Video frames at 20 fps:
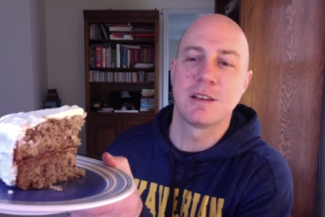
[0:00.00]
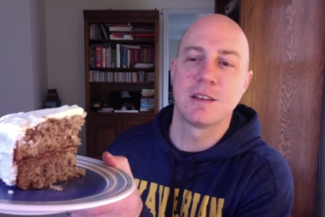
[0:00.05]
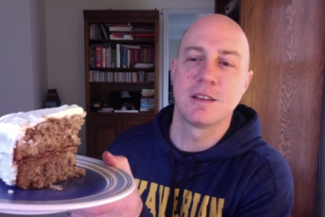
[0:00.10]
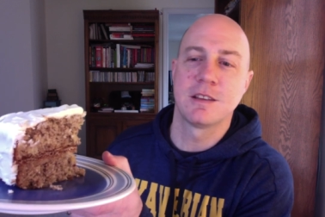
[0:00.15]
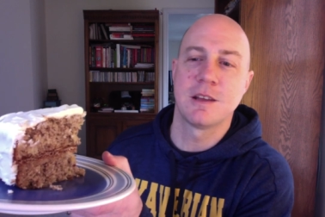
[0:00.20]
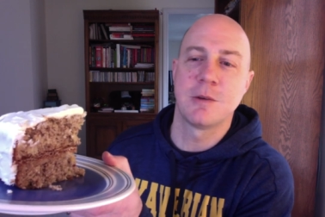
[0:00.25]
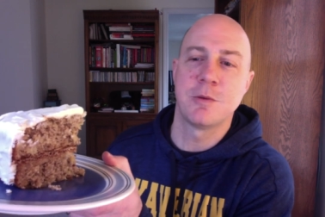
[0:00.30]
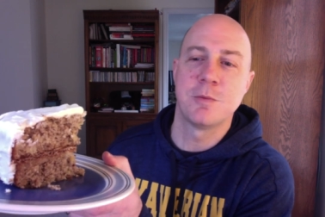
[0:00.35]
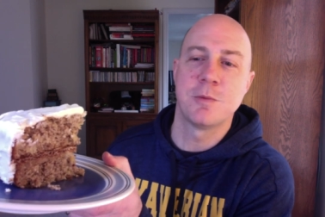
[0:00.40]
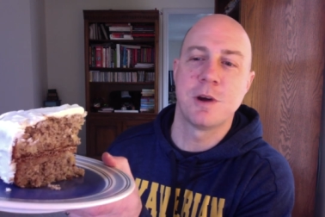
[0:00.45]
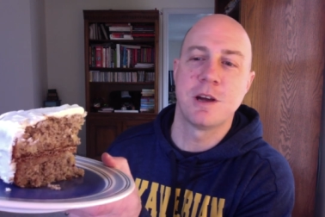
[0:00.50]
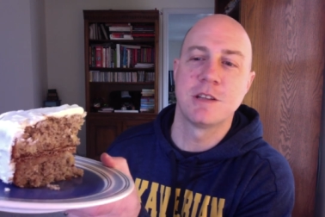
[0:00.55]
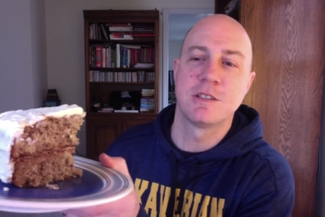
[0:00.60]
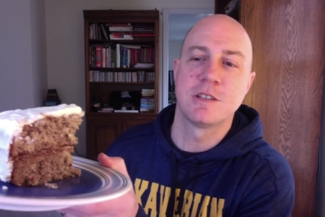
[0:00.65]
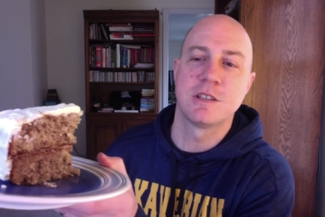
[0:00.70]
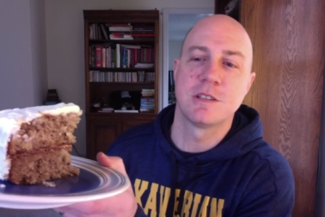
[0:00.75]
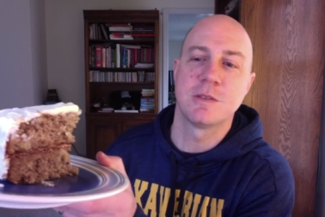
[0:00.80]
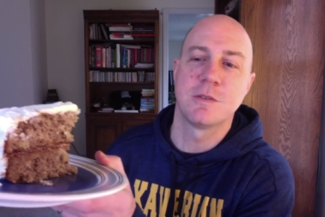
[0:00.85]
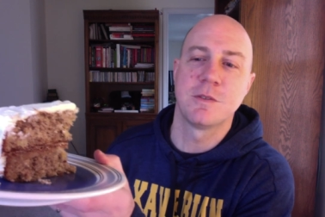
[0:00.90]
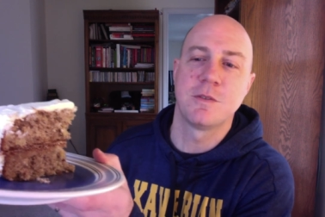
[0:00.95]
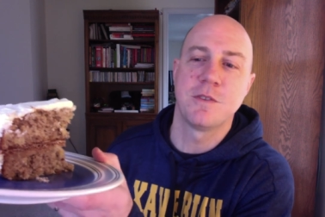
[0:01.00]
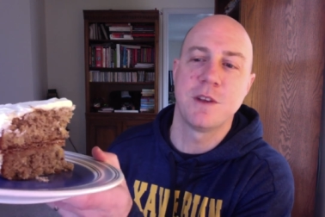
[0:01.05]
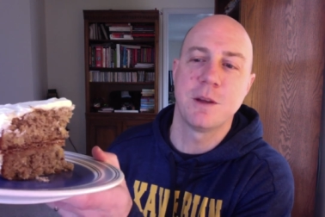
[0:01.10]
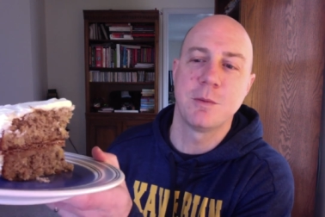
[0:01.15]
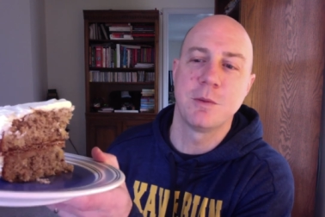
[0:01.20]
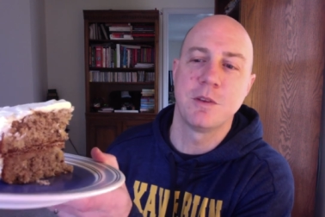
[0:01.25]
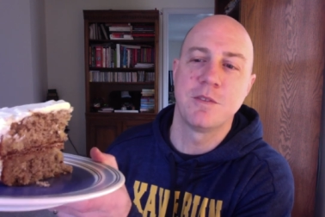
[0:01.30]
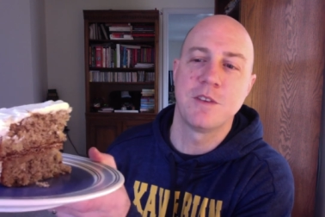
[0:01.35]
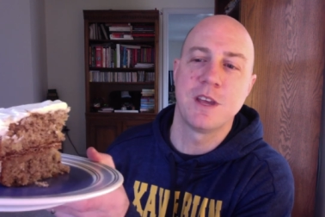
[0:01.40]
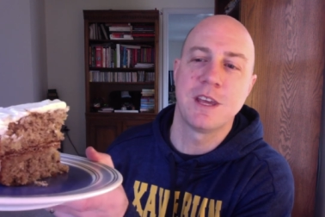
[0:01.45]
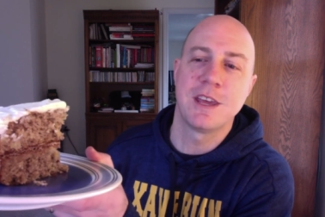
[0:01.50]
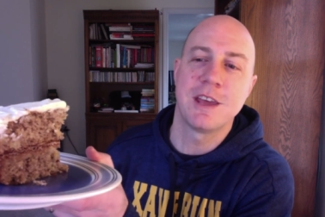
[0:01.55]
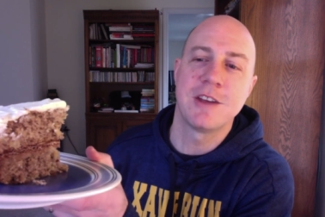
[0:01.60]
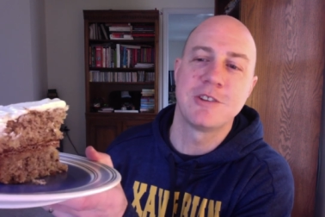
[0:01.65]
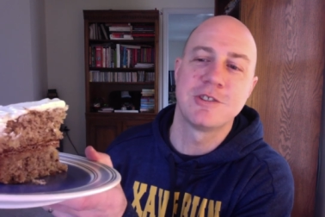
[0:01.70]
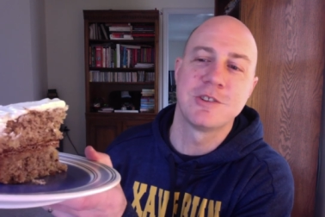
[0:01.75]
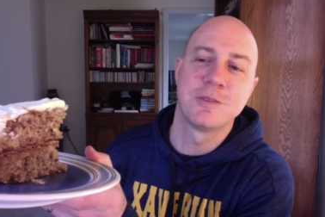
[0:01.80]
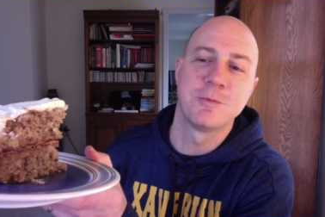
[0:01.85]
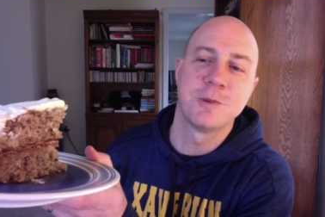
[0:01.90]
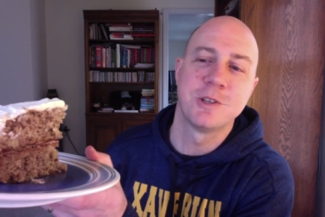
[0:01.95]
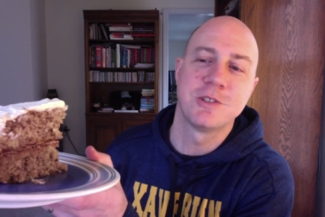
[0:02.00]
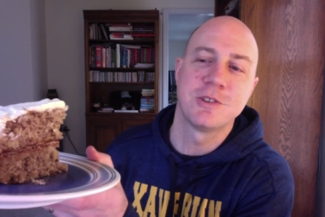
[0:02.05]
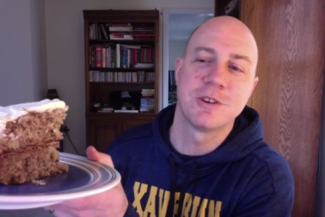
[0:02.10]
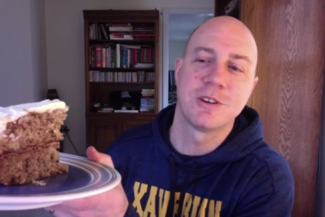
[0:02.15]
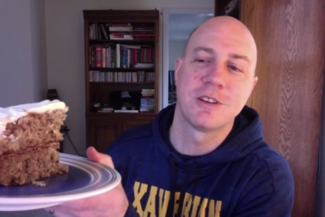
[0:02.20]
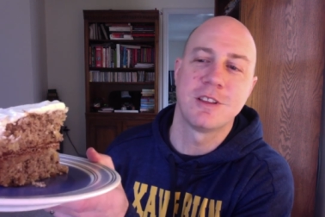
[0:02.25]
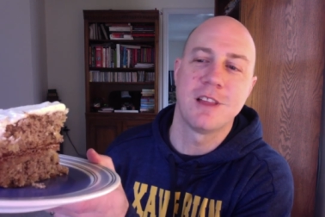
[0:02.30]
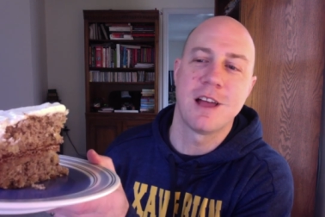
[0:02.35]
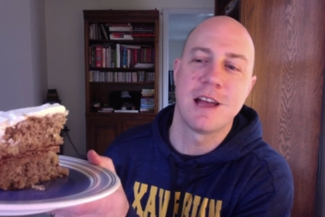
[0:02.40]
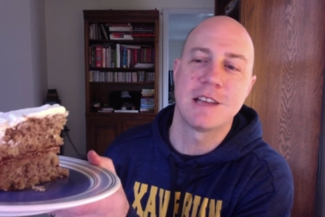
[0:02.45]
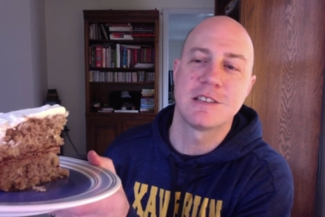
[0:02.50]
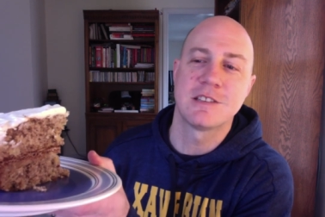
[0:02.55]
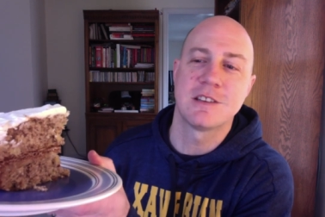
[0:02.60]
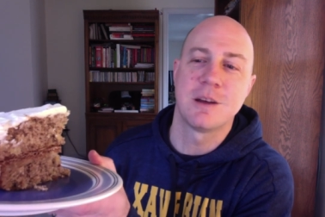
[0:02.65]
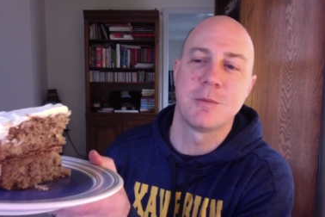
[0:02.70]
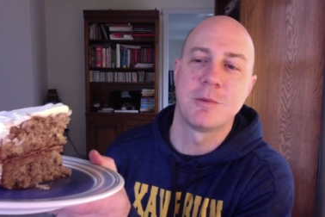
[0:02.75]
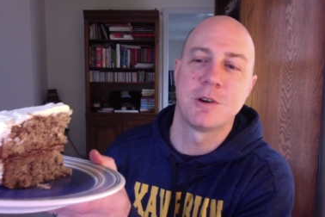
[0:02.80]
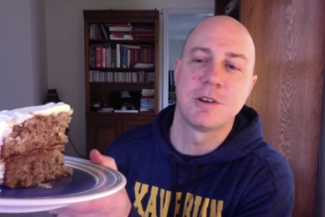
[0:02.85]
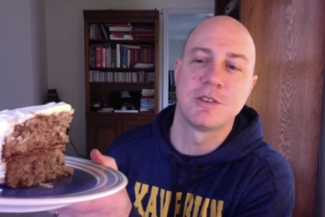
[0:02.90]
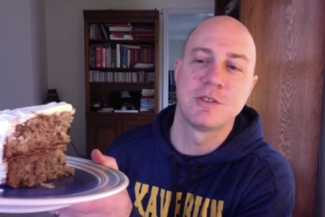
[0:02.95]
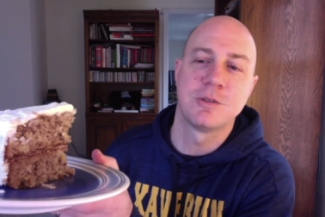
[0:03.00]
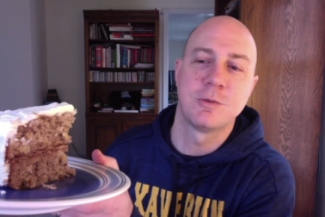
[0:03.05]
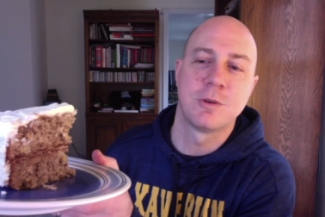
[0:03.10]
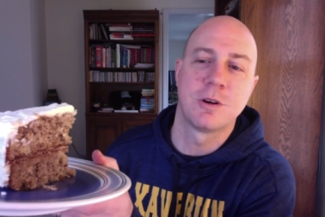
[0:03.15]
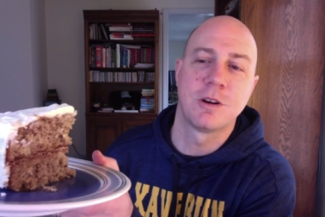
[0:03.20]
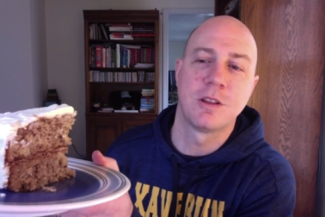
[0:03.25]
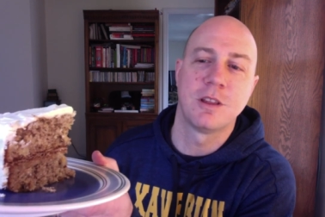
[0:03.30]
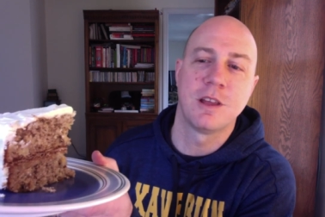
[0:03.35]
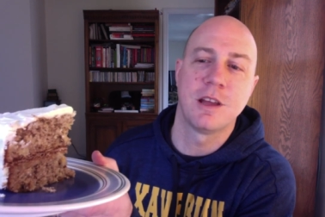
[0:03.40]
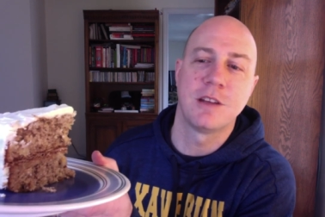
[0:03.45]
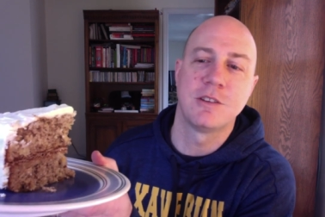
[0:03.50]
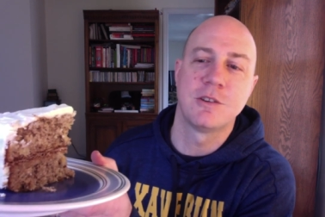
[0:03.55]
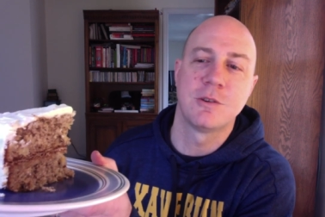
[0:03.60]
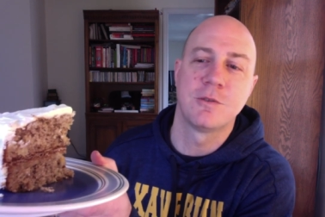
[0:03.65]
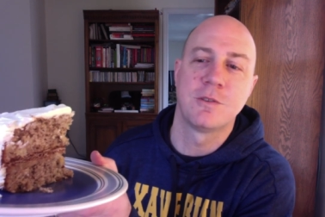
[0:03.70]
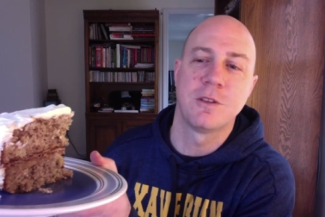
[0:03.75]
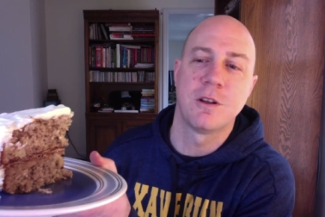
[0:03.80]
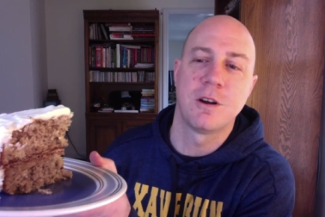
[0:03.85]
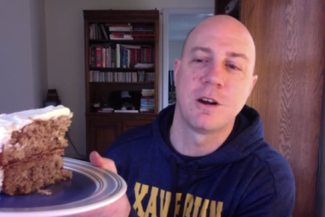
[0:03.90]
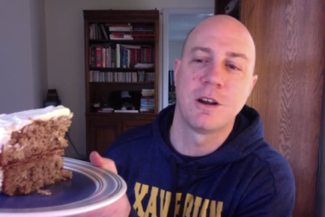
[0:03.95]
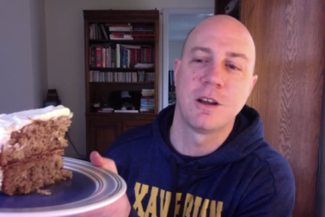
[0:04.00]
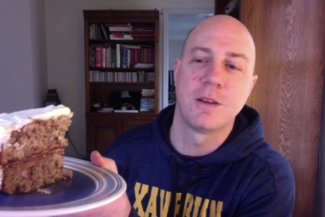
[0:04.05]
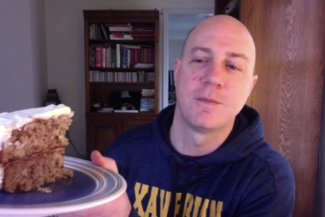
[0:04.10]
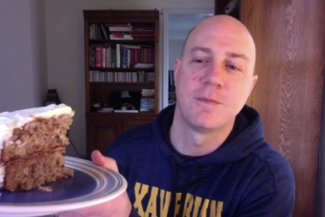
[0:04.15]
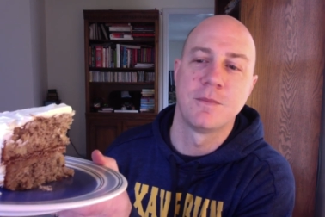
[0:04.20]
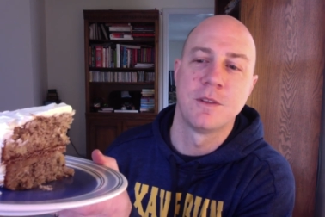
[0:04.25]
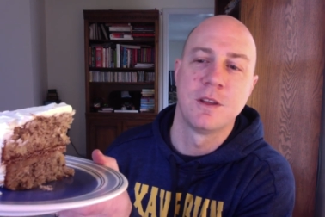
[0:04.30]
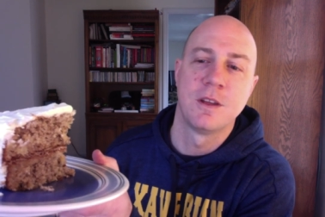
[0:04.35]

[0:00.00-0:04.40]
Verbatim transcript: that reminds us of a family vacation we took last summer to Orlando, Florida.